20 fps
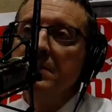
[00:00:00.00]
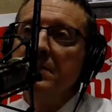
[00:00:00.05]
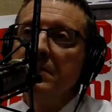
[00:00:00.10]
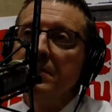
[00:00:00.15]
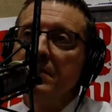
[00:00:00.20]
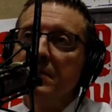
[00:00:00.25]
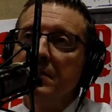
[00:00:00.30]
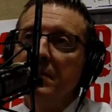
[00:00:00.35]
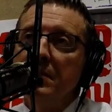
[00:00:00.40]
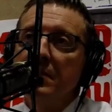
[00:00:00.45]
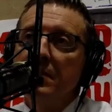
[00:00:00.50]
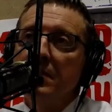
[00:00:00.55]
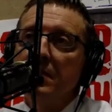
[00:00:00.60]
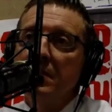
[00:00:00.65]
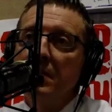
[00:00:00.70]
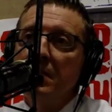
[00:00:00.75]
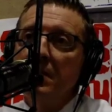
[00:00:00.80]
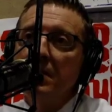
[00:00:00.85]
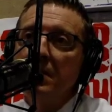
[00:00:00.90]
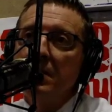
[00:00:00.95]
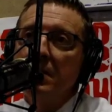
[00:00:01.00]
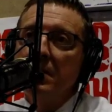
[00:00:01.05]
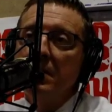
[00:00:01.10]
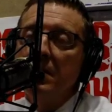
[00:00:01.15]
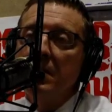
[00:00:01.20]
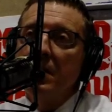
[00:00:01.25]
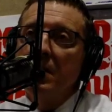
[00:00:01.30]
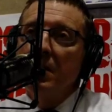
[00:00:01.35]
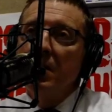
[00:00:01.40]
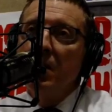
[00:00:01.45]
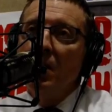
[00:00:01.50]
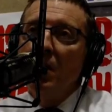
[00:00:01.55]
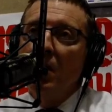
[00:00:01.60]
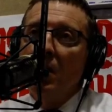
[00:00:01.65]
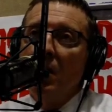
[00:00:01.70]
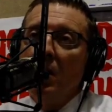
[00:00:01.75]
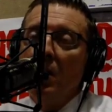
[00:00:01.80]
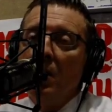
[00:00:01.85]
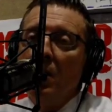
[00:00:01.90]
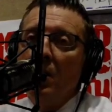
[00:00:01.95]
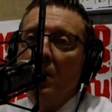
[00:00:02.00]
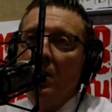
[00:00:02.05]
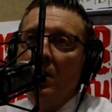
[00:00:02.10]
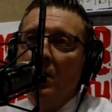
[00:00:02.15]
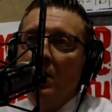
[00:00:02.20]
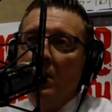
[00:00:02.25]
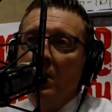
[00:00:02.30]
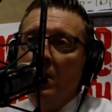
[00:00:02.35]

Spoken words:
to be at now with that